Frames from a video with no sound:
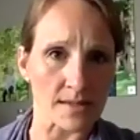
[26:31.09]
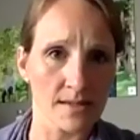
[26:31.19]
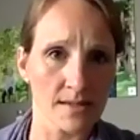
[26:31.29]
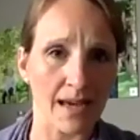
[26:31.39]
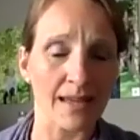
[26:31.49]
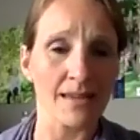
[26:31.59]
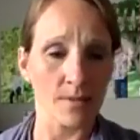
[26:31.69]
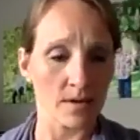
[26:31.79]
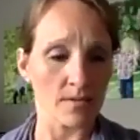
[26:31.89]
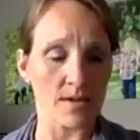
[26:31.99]
and they were
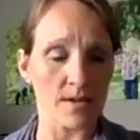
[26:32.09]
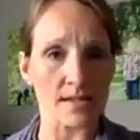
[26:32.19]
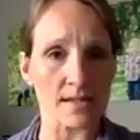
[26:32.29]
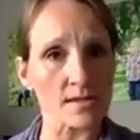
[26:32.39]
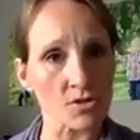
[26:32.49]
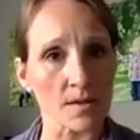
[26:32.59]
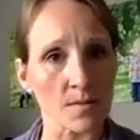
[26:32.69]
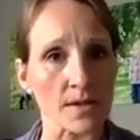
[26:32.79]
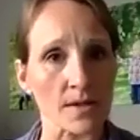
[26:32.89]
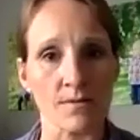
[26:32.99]
nice sized chicken breasts,
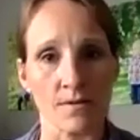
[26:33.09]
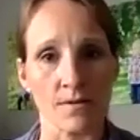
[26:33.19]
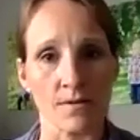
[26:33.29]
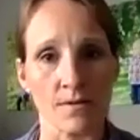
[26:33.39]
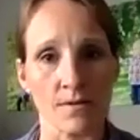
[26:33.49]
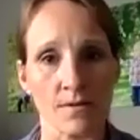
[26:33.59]
even from the co-op.